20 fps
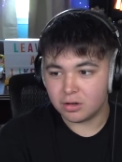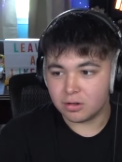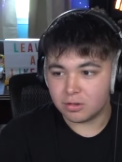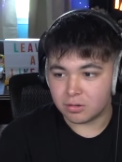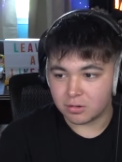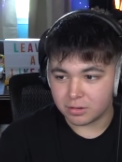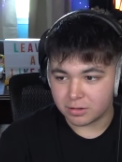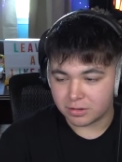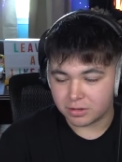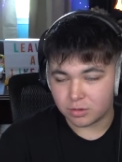
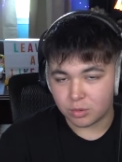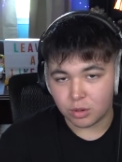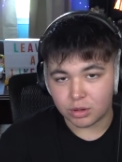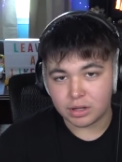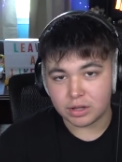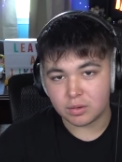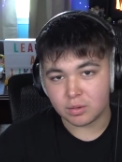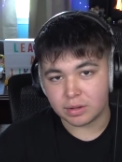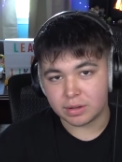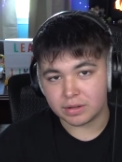or it's
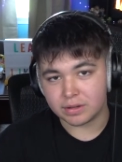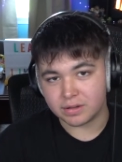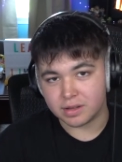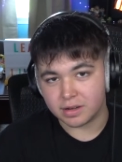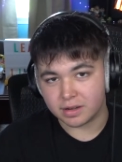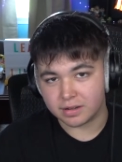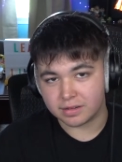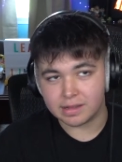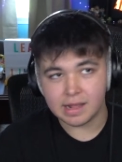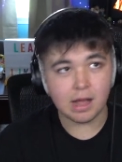
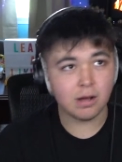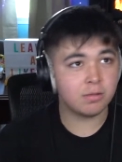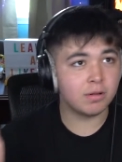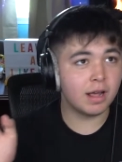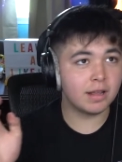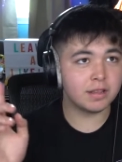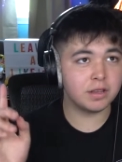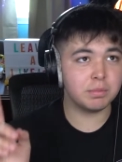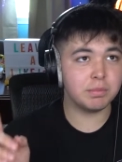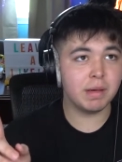2026. Now,
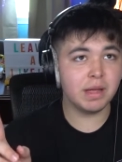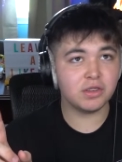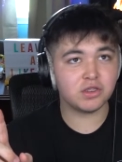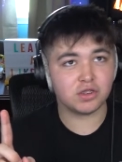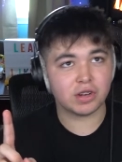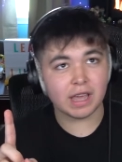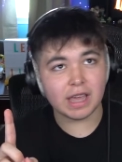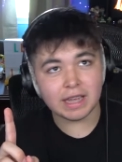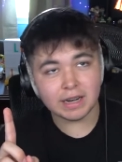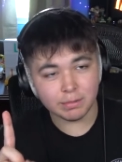not to
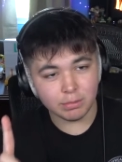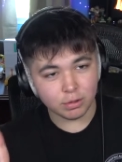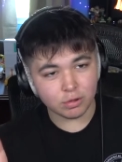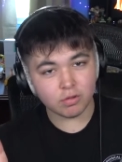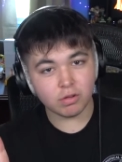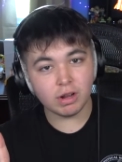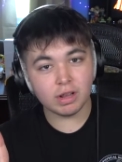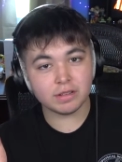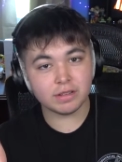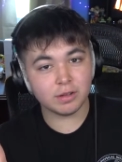mention, Animal
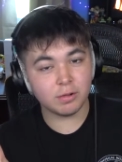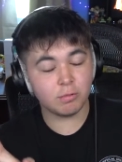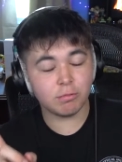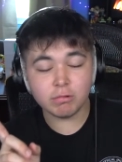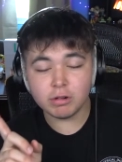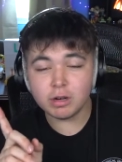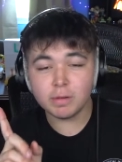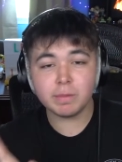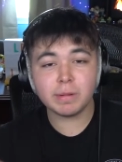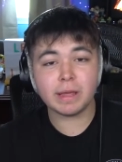Crossing
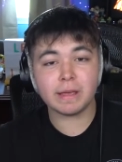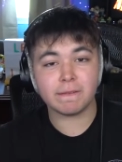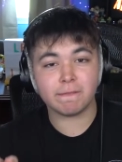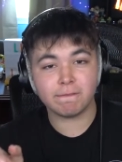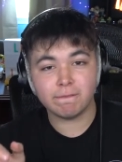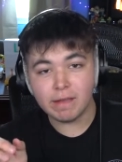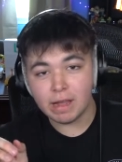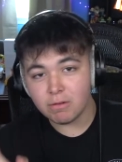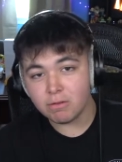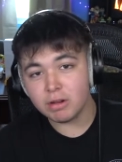would be a
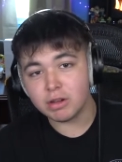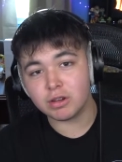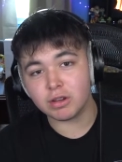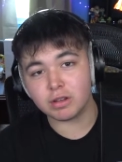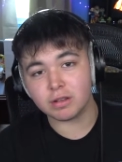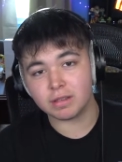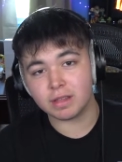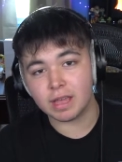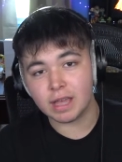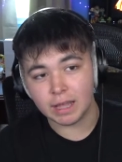very
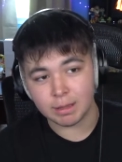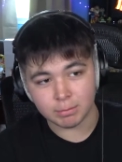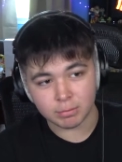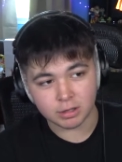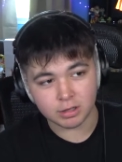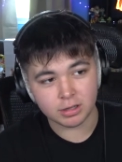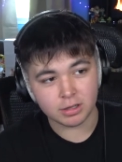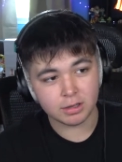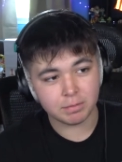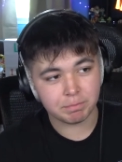good
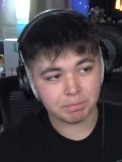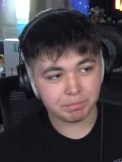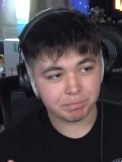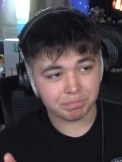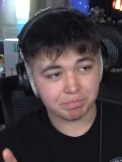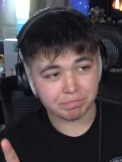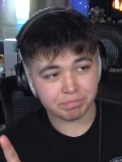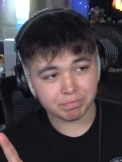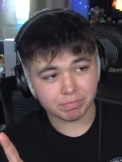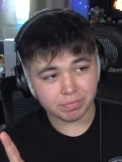game
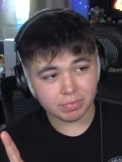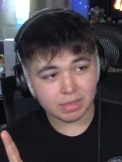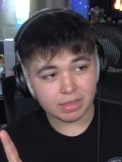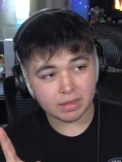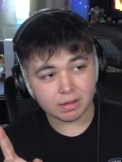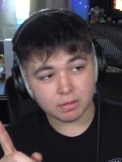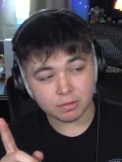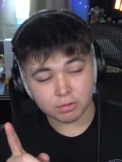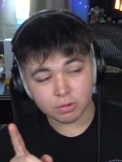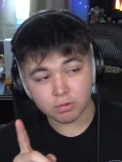
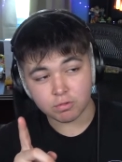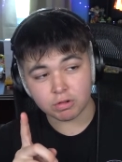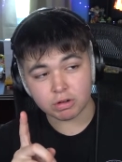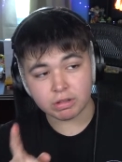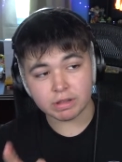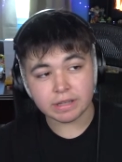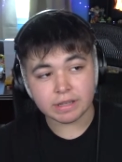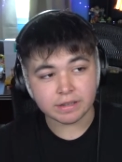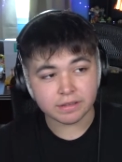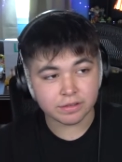to
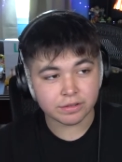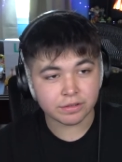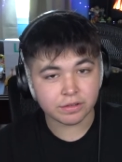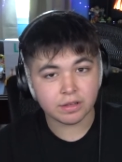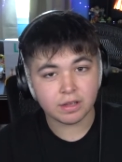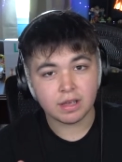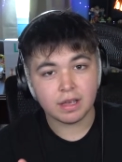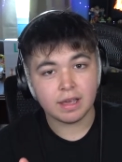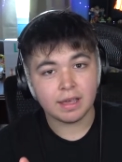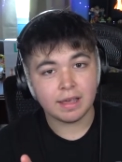release
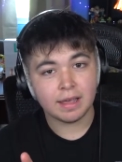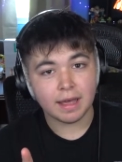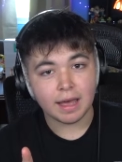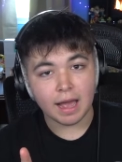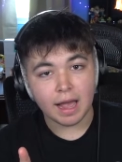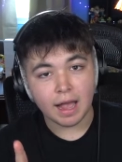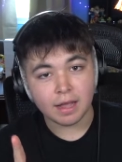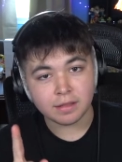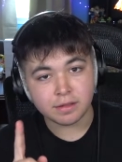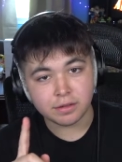
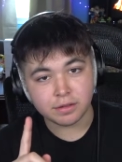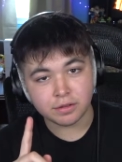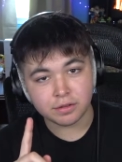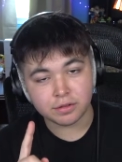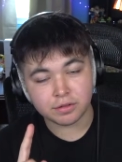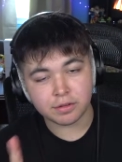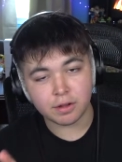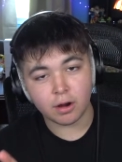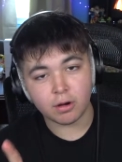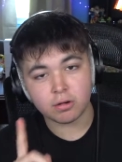at the
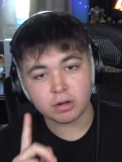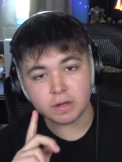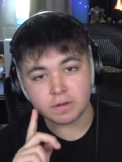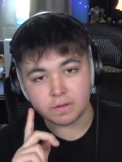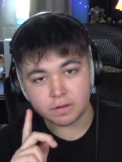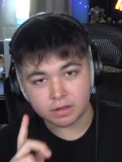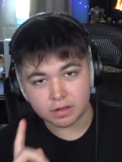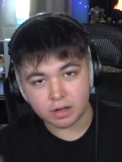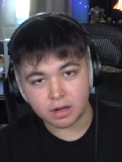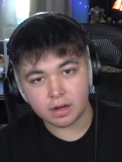start of
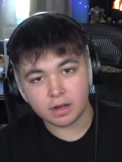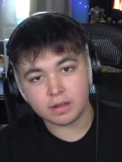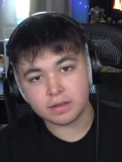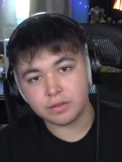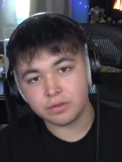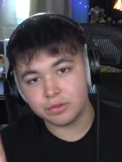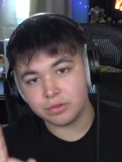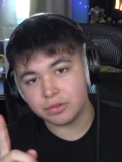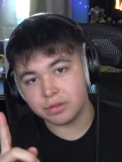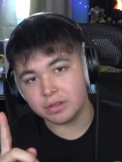a
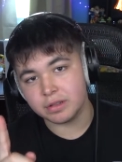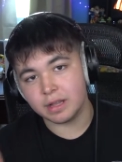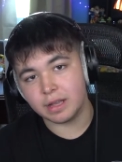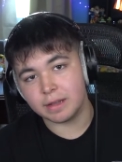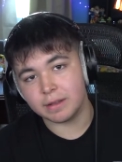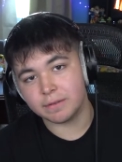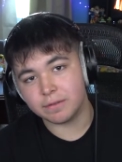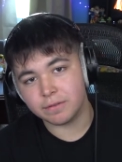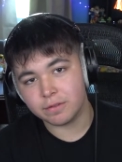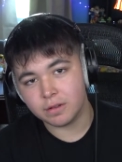console's
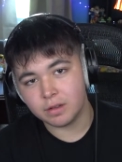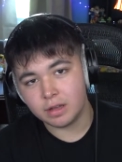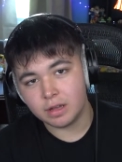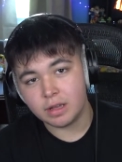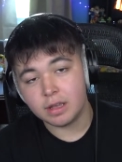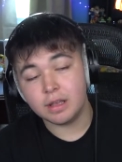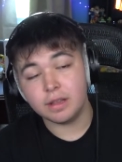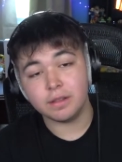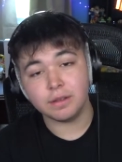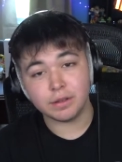life.
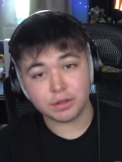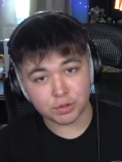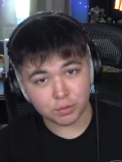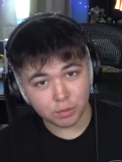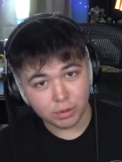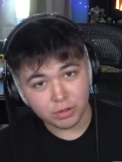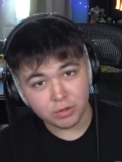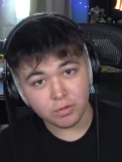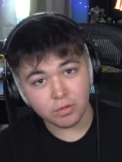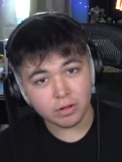The
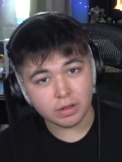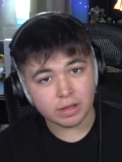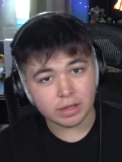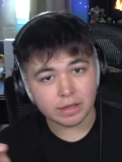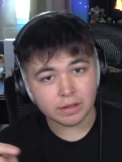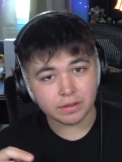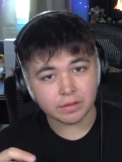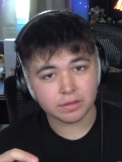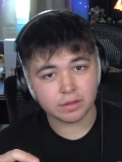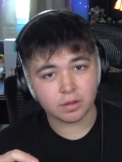Switch
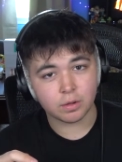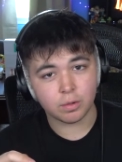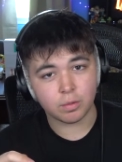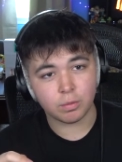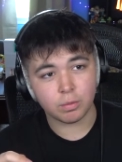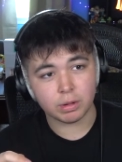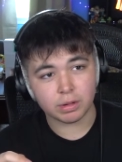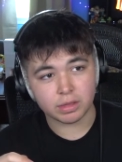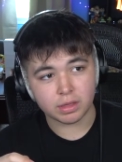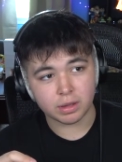released
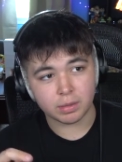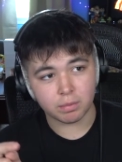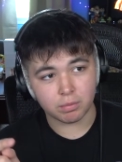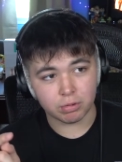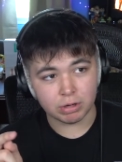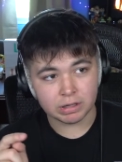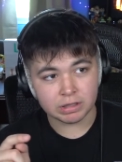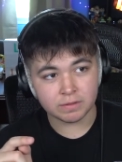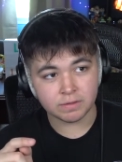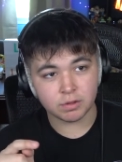with
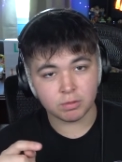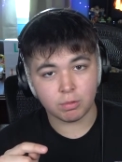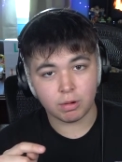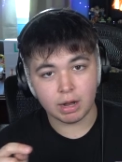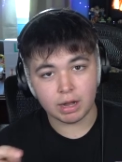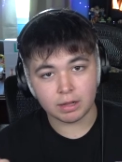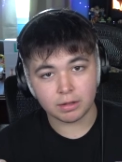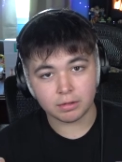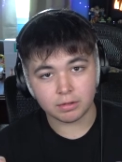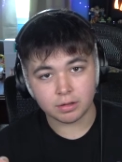Breath of the
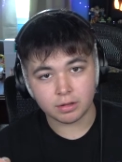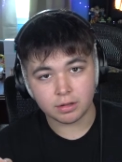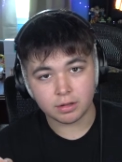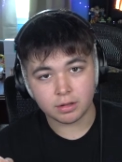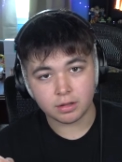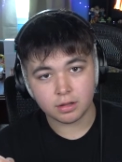Wild,